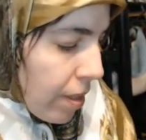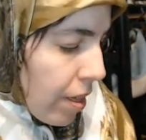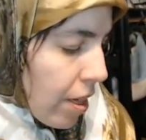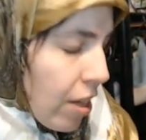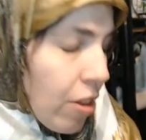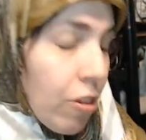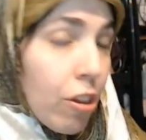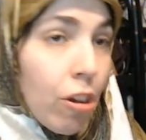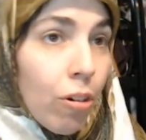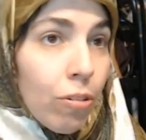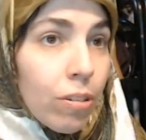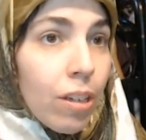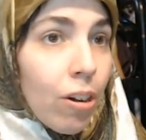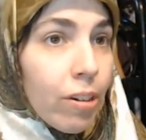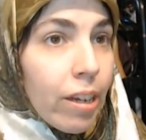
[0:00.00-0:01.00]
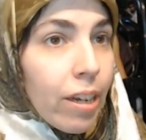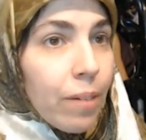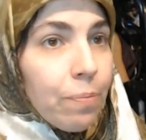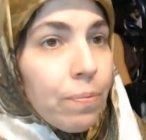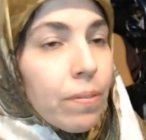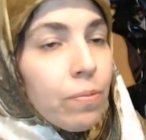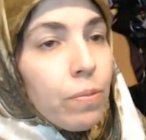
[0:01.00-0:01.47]
The
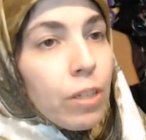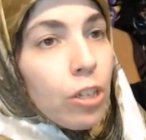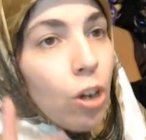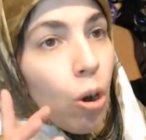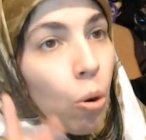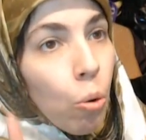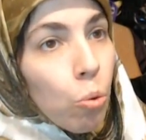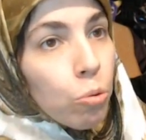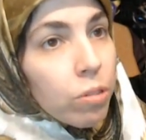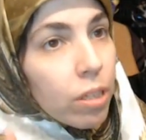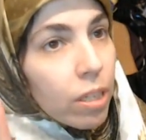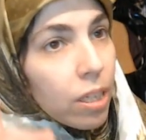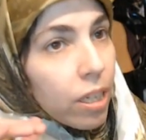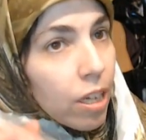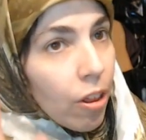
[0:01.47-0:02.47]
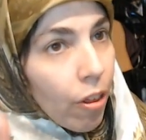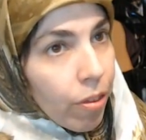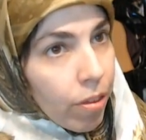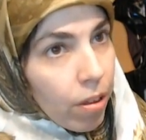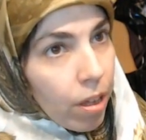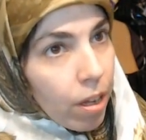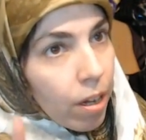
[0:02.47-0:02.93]
only
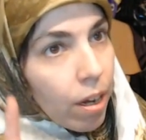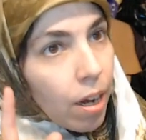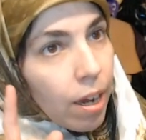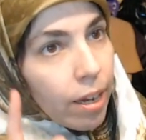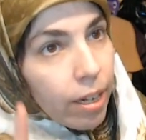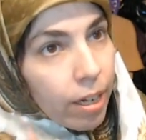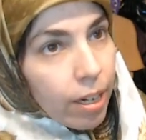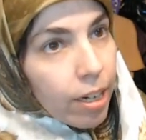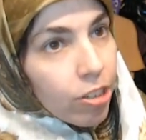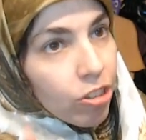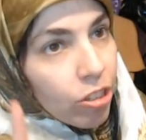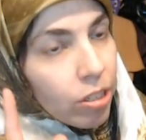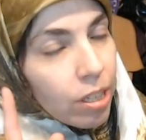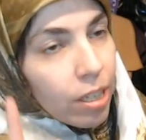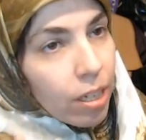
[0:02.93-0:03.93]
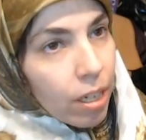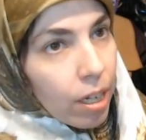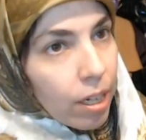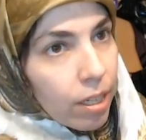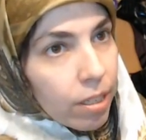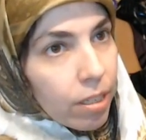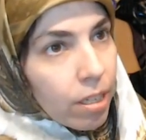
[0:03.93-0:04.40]
thing I actually
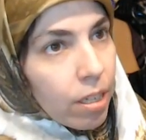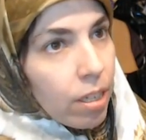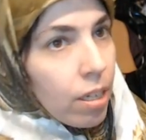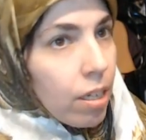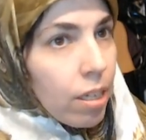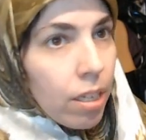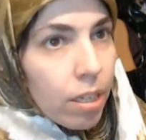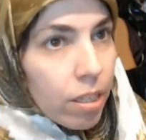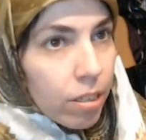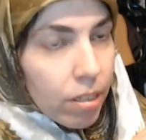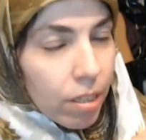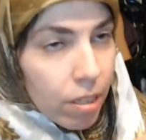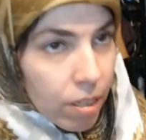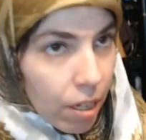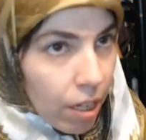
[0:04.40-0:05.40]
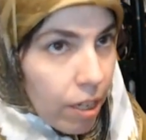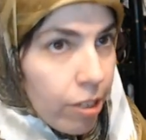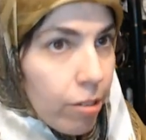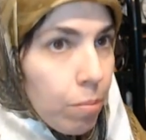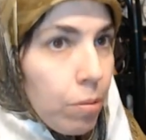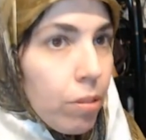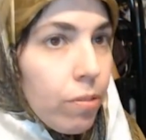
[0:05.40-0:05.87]
liked in this entire
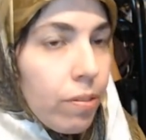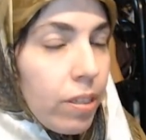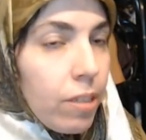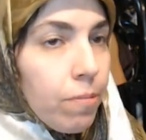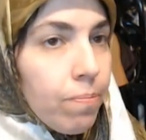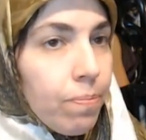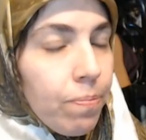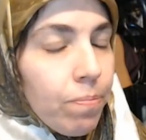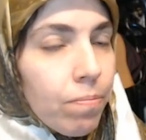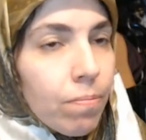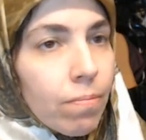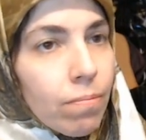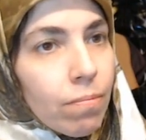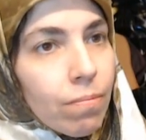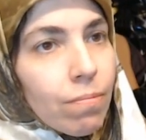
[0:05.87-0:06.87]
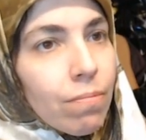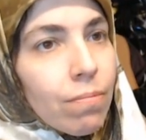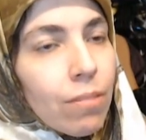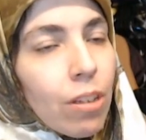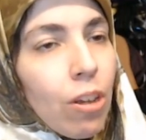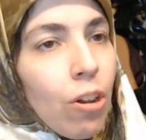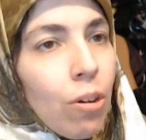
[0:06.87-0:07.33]
movie
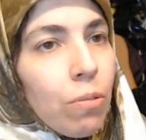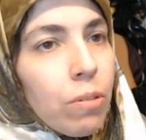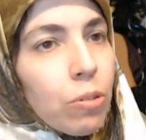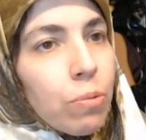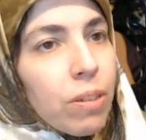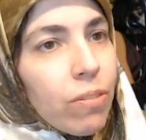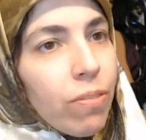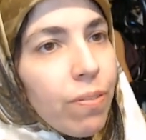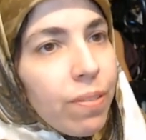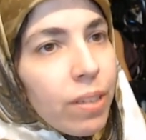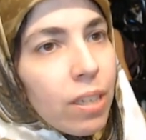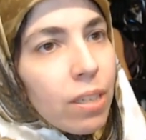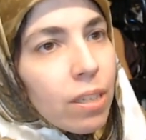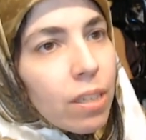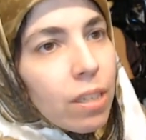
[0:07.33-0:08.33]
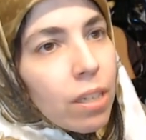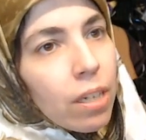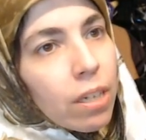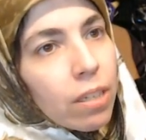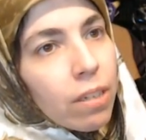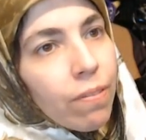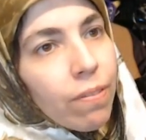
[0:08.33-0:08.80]
was when Finn
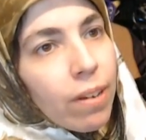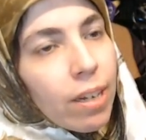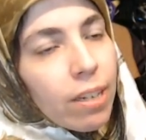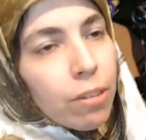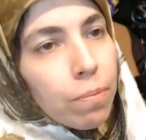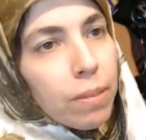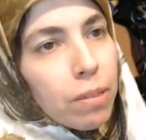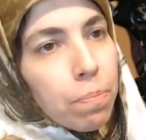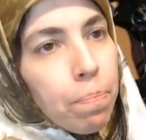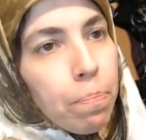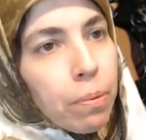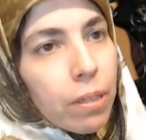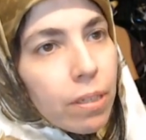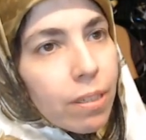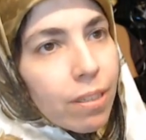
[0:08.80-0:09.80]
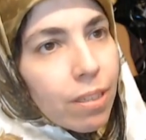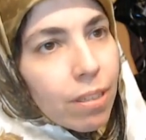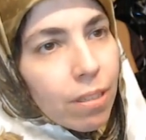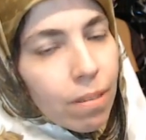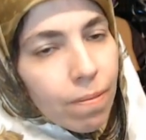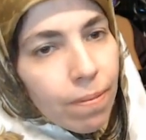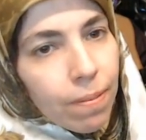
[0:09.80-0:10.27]
kicked Phasma's butt.
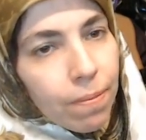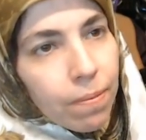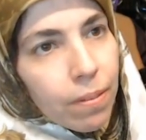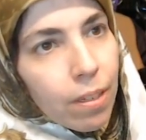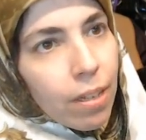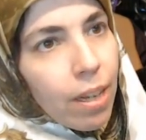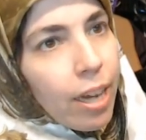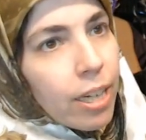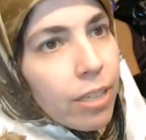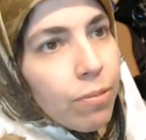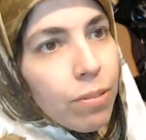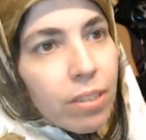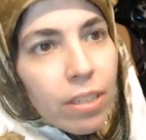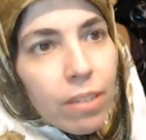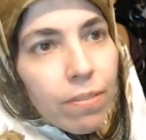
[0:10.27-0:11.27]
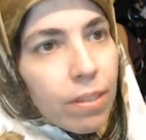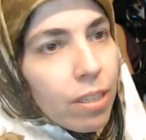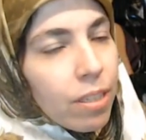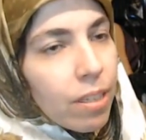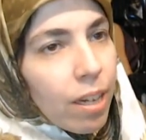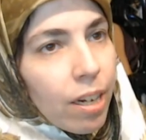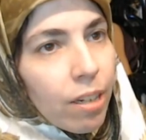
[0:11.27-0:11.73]
And it wasn't even the
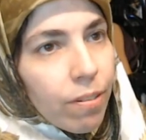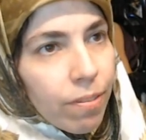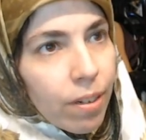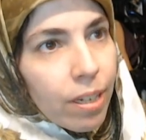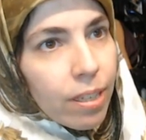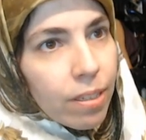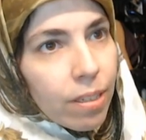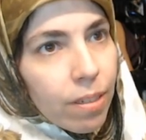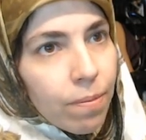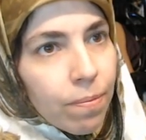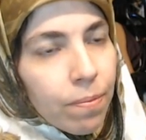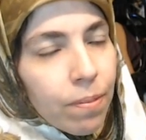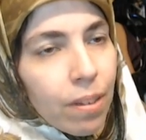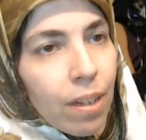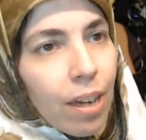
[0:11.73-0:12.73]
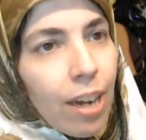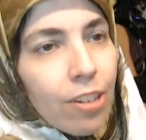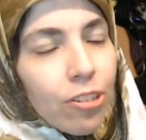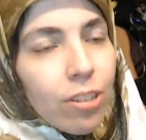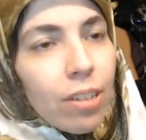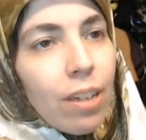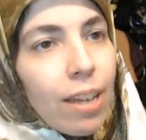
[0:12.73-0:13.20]
entire fight. I
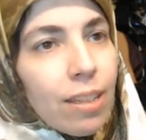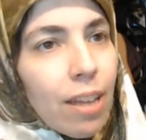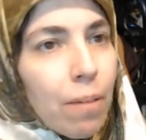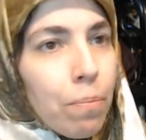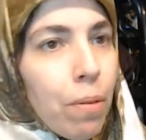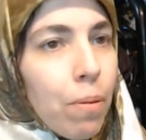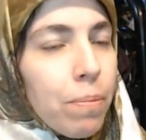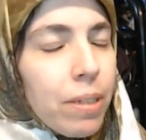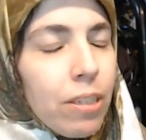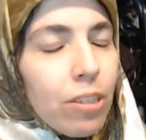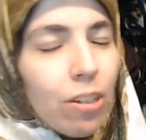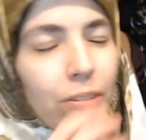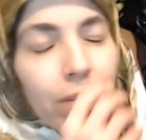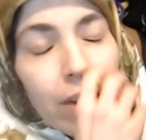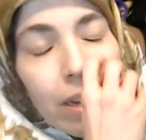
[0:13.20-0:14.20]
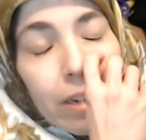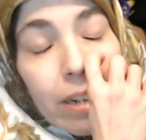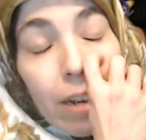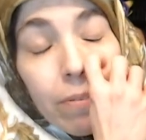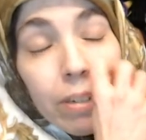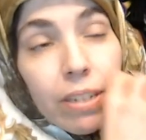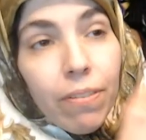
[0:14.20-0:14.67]
just liked that moment, you know,
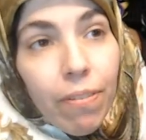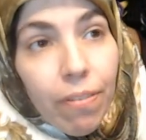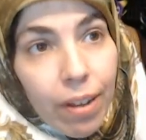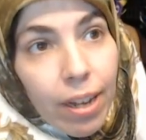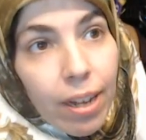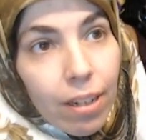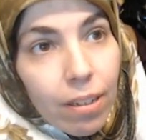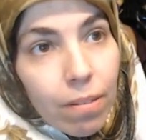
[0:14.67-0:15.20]
not when he fell,